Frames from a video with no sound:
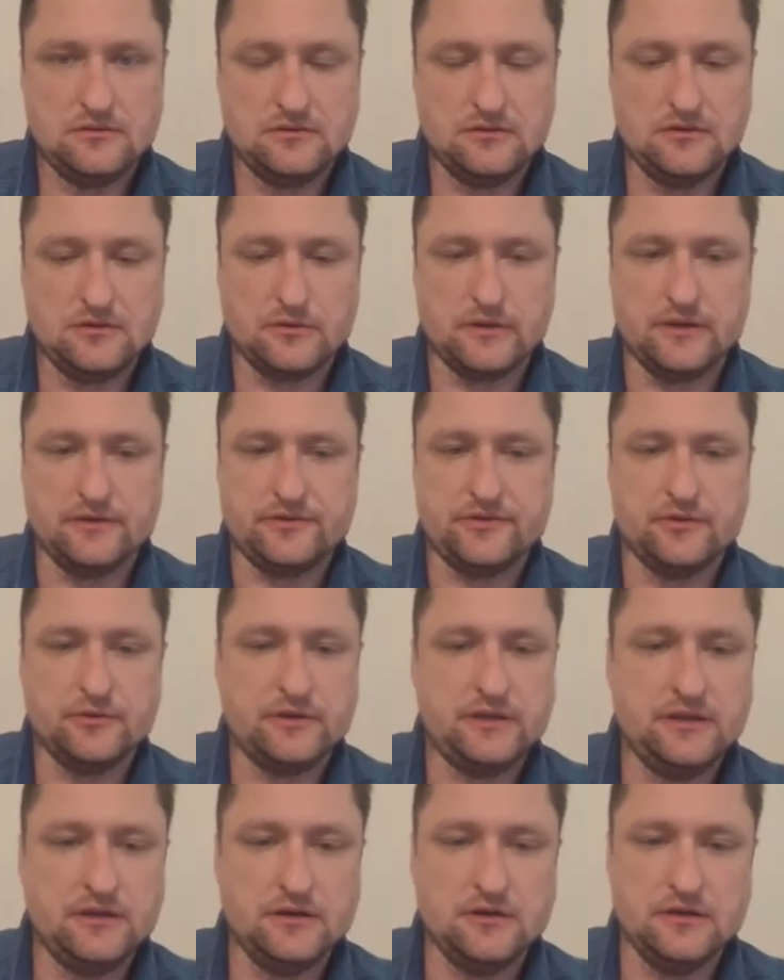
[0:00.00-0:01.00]
Okay, so
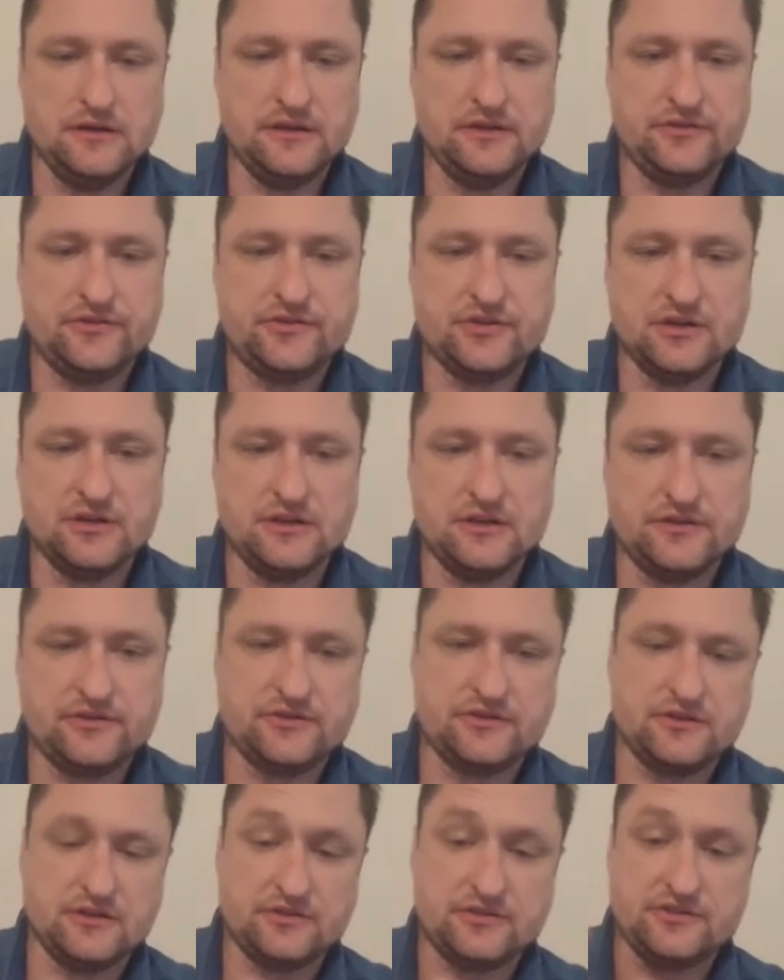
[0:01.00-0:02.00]
here is
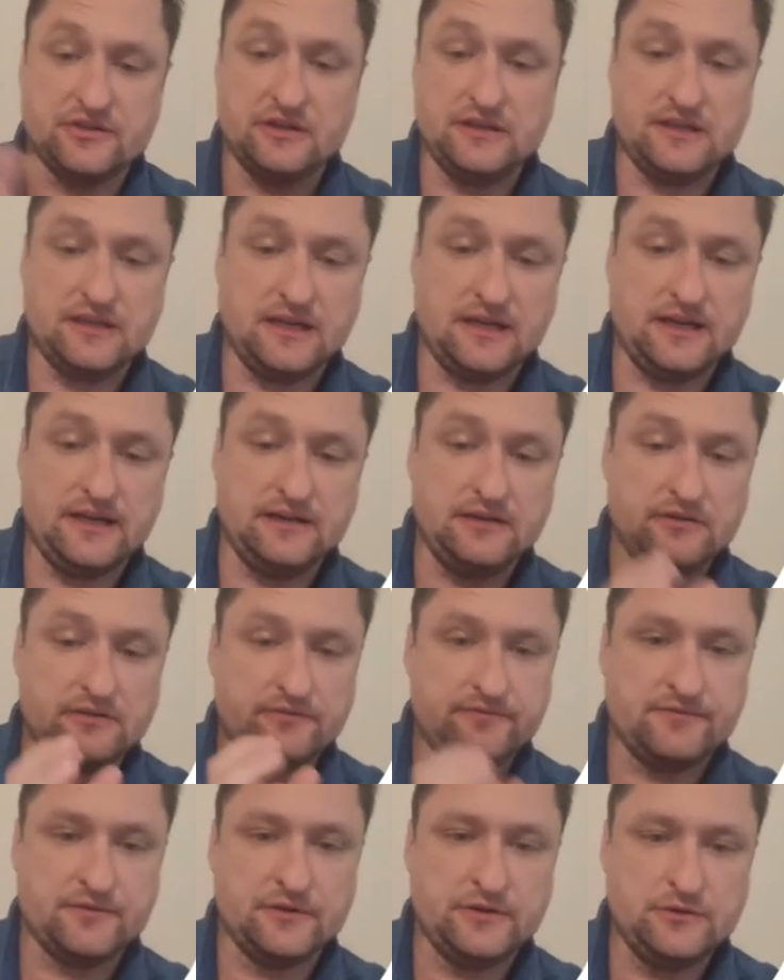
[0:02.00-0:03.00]
just a study guide
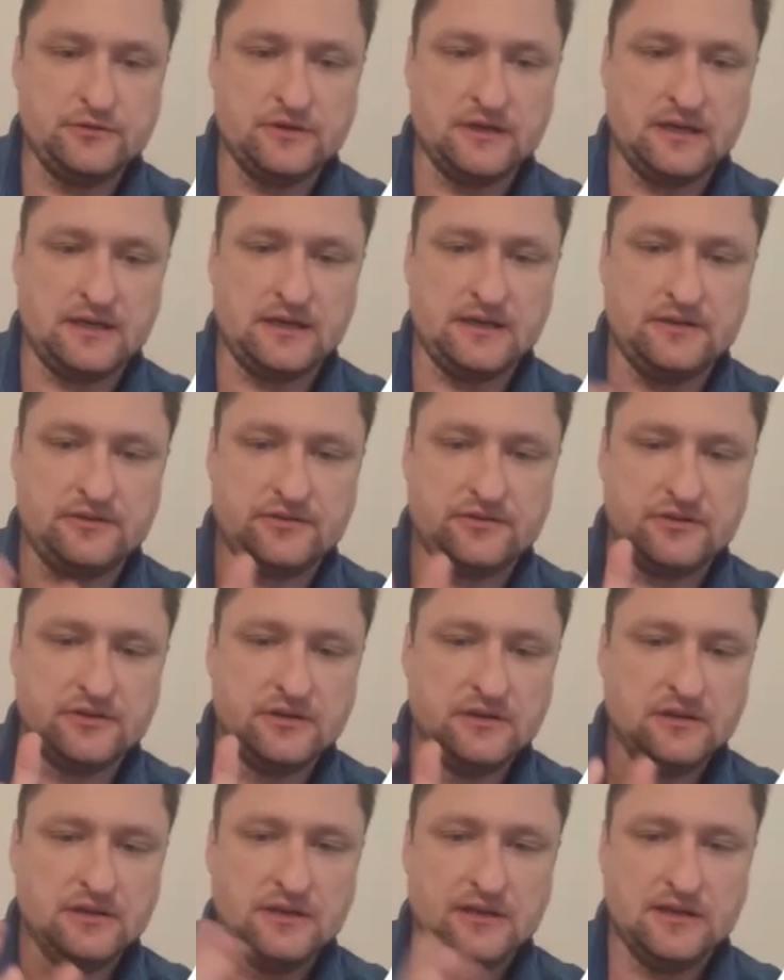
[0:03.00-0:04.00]
for you guys.
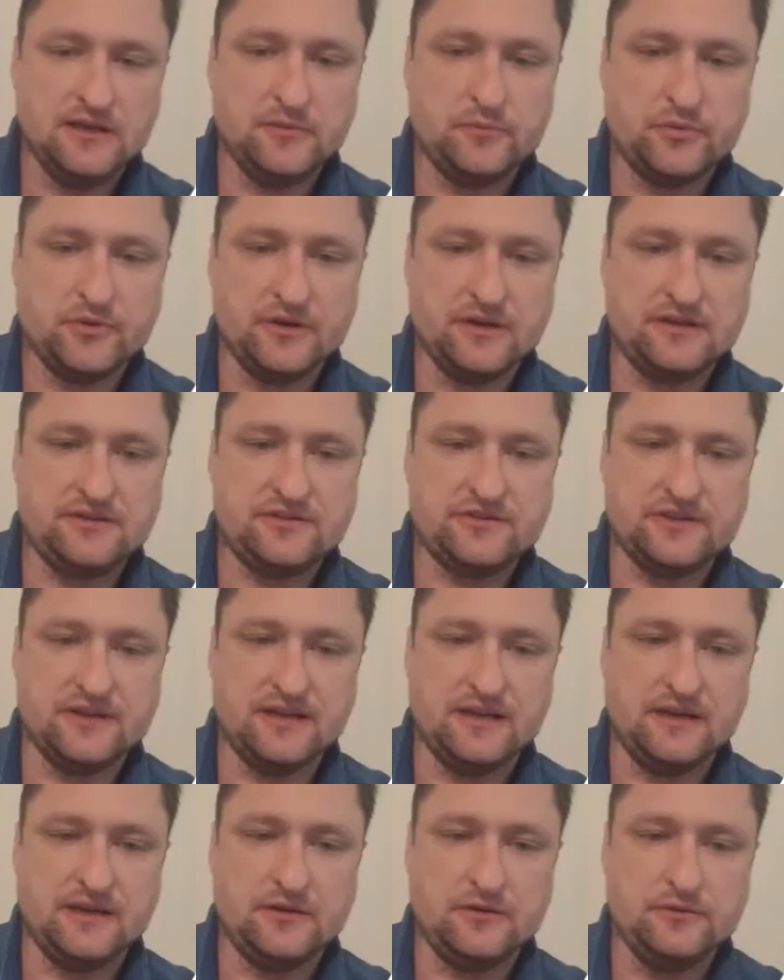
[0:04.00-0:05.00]
It breaks
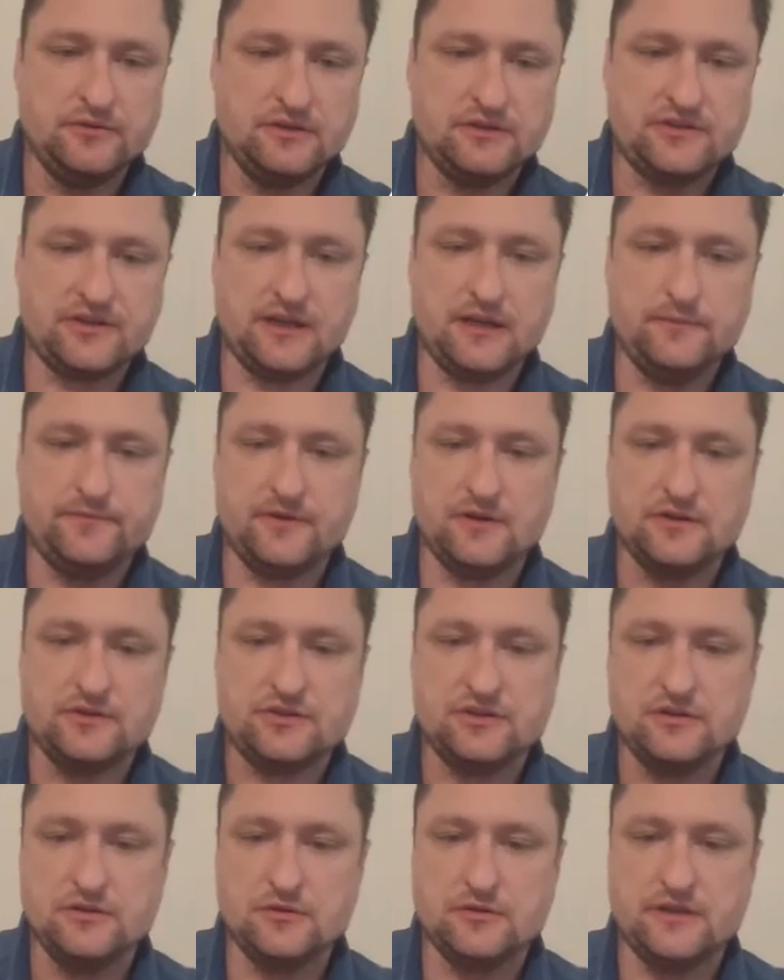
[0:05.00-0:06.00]
down the type,
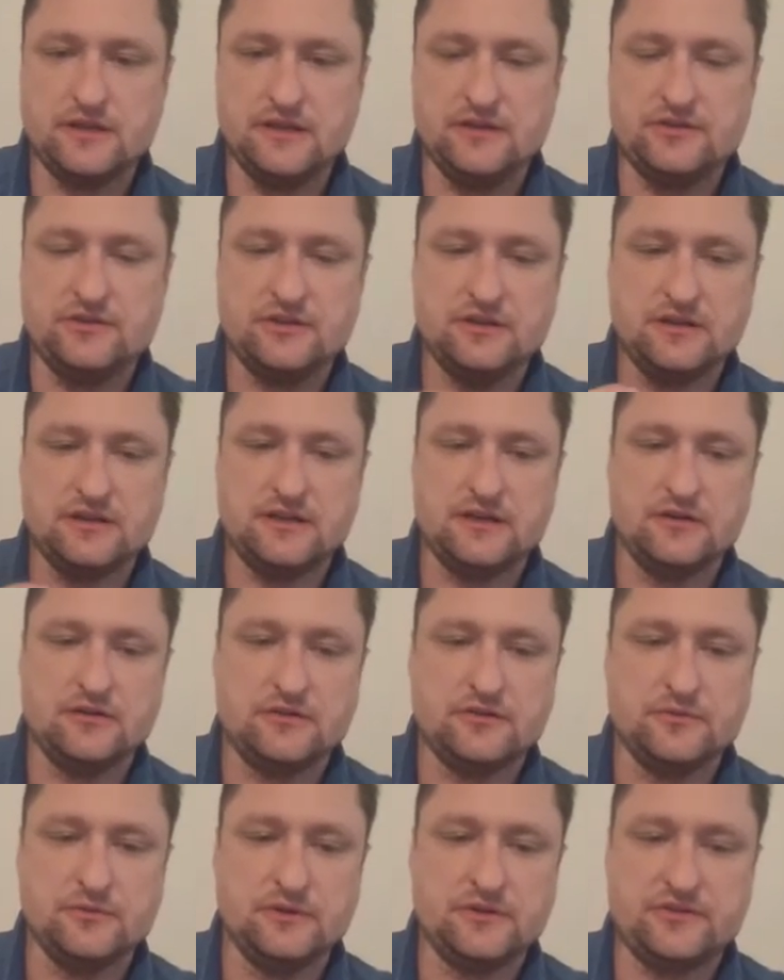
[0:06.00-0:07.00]
function, location, and
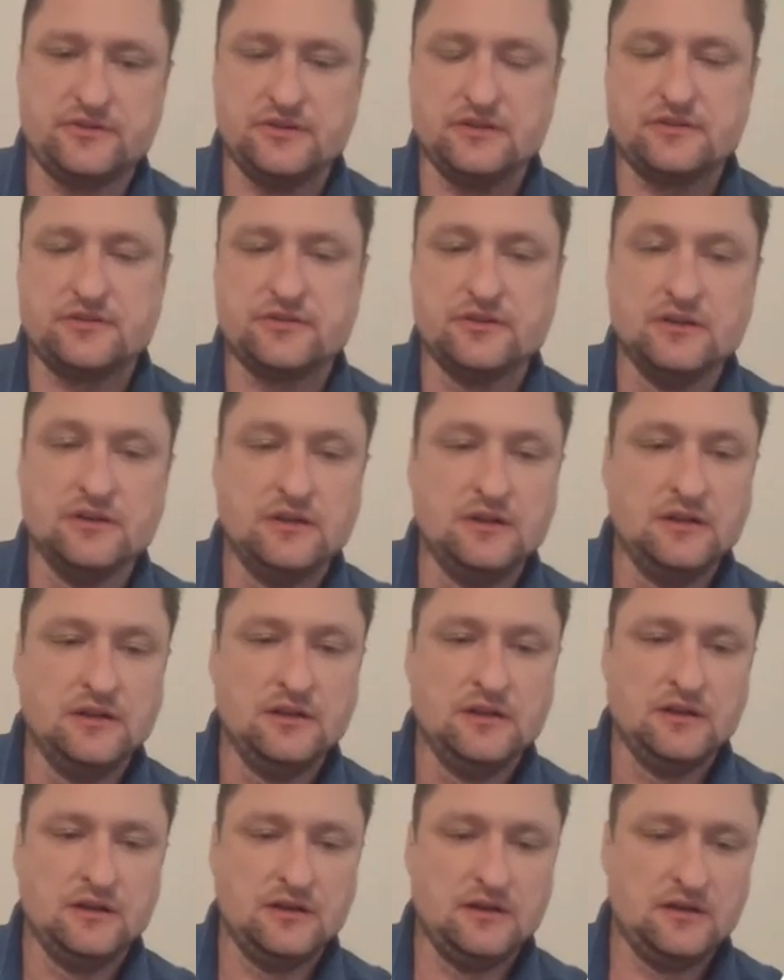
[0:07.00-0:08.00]
characteristics
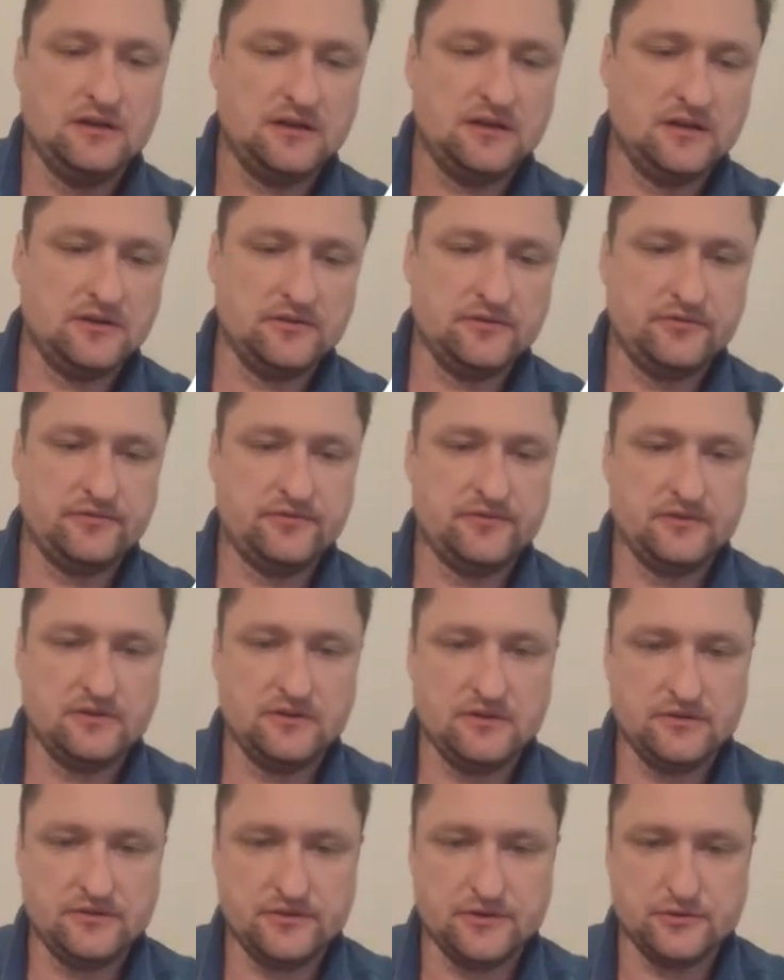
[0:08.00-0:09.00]
of
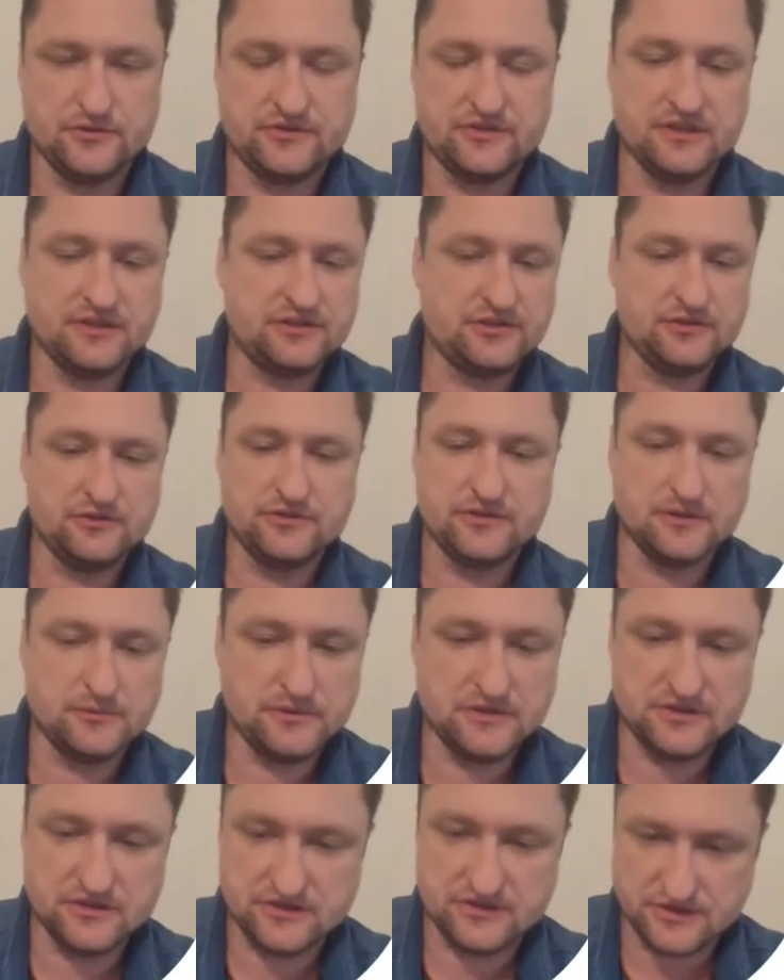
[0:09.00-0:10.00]
those tissues that we
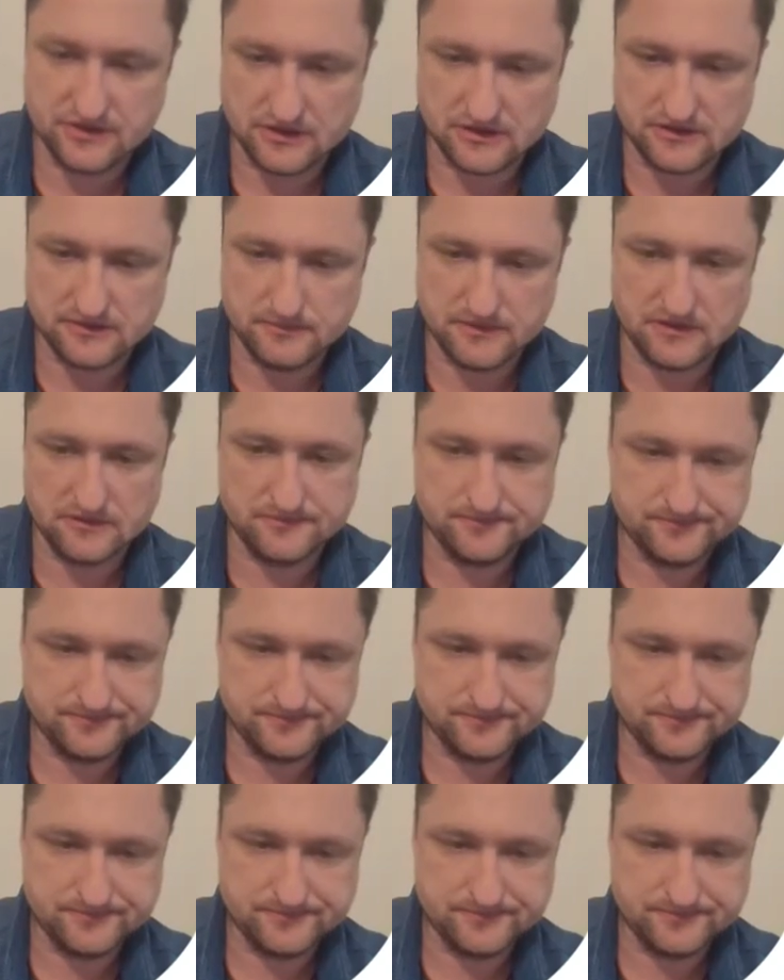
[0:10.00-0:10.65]
just talked about.